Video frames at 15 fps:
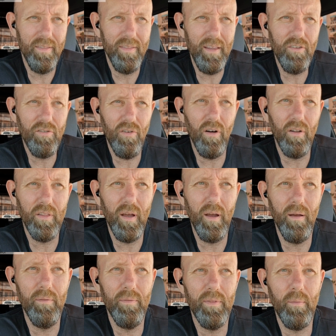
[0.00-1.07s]
These are all
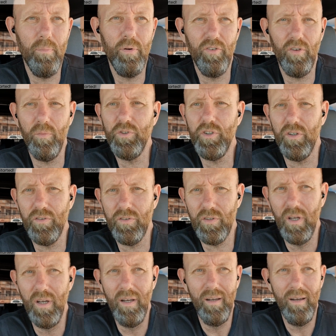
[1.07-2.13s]
the
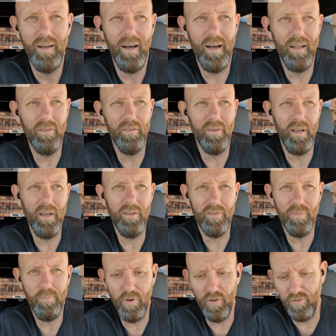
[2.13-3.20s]
presumptions. And
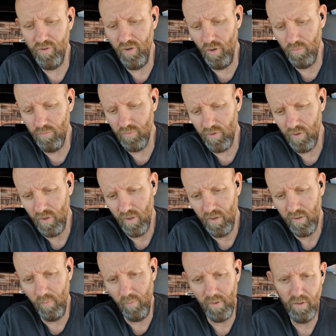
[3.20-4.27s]
it's presumed
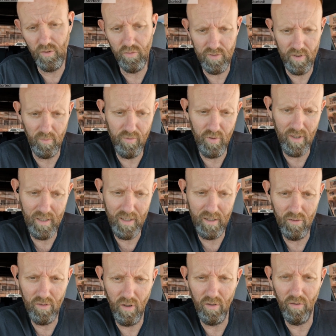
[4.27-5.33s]
that when you stop drinking
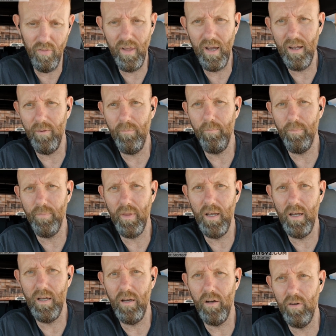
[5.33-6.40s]
alcohol that
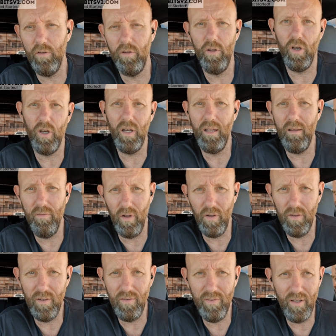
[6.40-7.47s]
you're going to leave
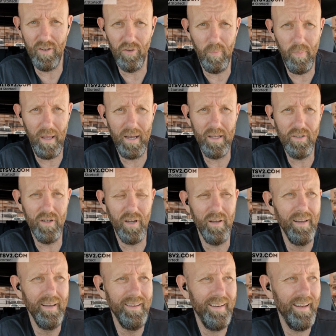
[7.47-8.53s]
all these things behind you.
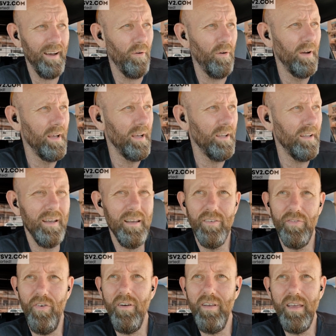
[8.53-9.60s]
Now,
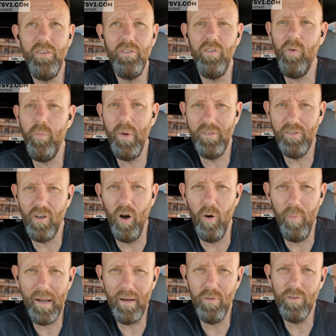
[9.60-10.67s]
it's very easy for me to
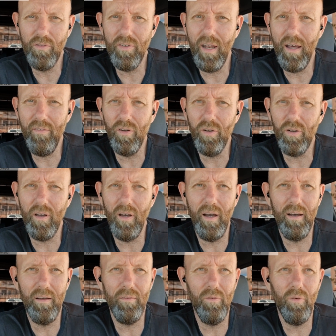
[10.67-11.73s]
go backwards and have a look
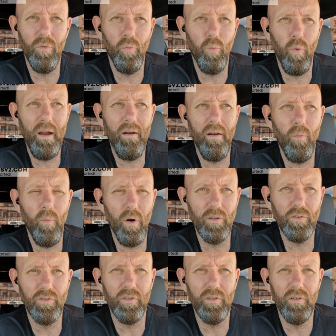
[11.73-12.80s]
at where I
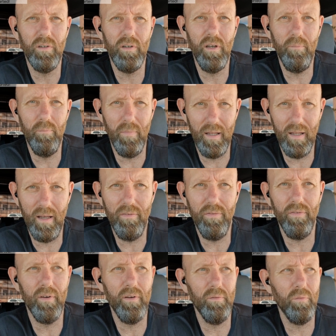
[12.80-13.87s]
was in my
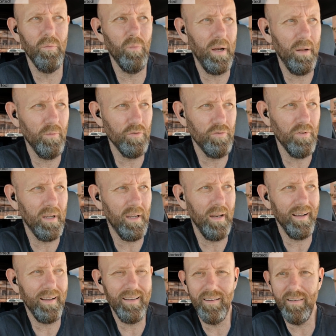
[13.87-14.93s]
life when I was
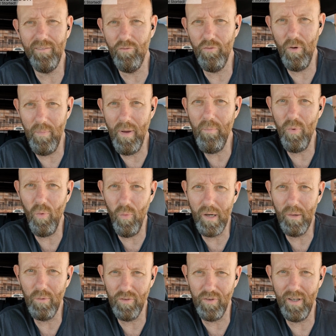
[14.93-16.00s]
drinking. I can remember
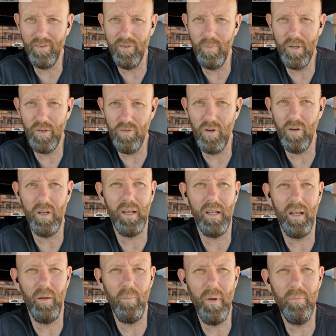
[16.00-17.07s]
what it was like to be drunk. I
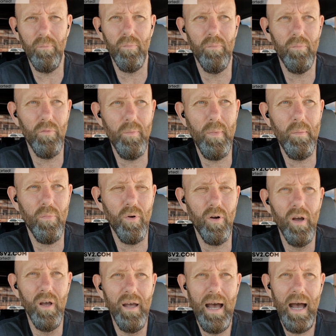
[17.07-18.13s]
can
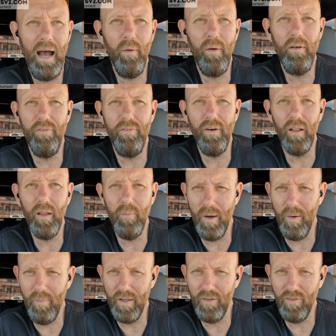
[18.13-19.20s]
remember how I felt
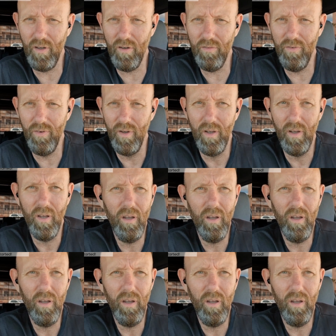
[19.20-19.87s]
about myself.